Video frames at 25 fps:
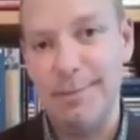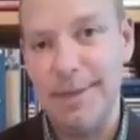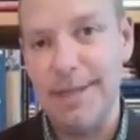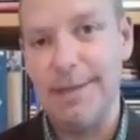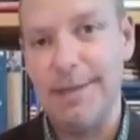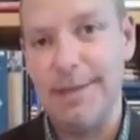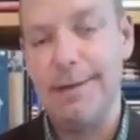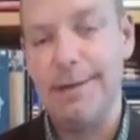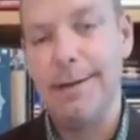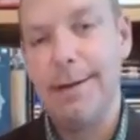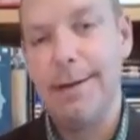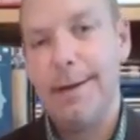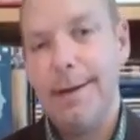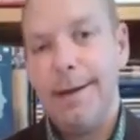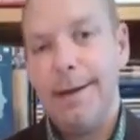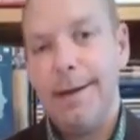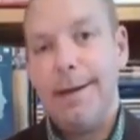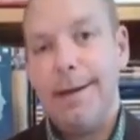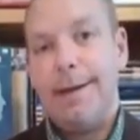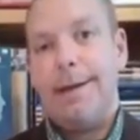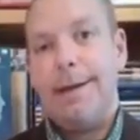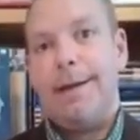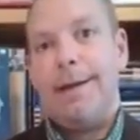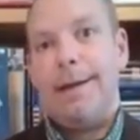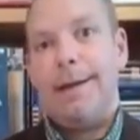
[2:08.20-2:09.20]
in
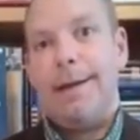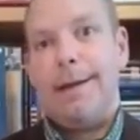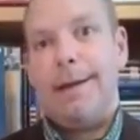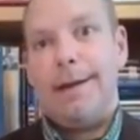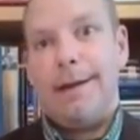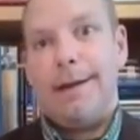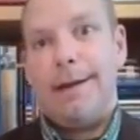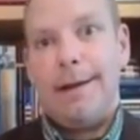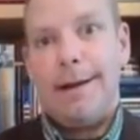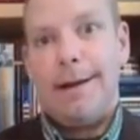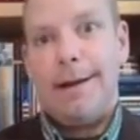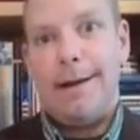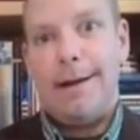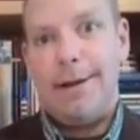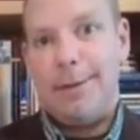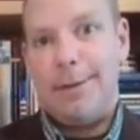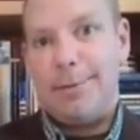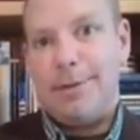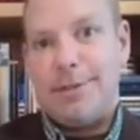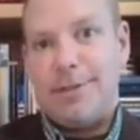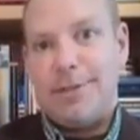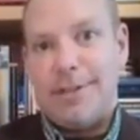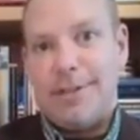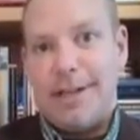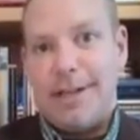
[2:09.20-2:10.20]

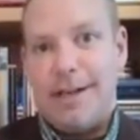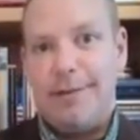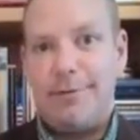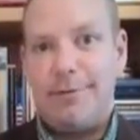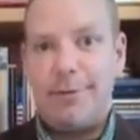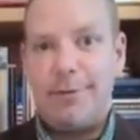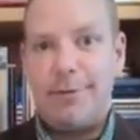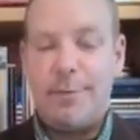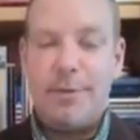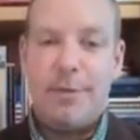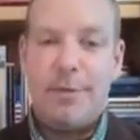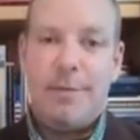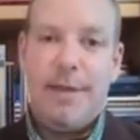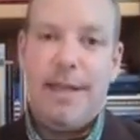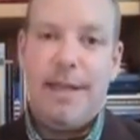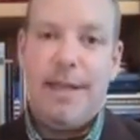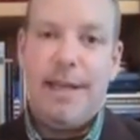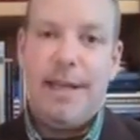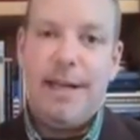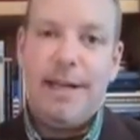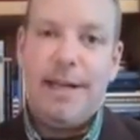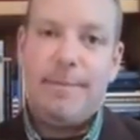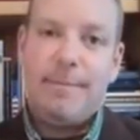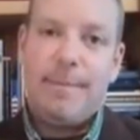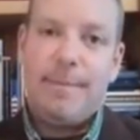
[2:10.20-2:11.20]
100% from the
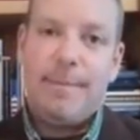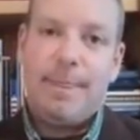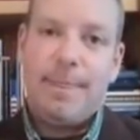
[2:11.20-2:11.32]
beginning.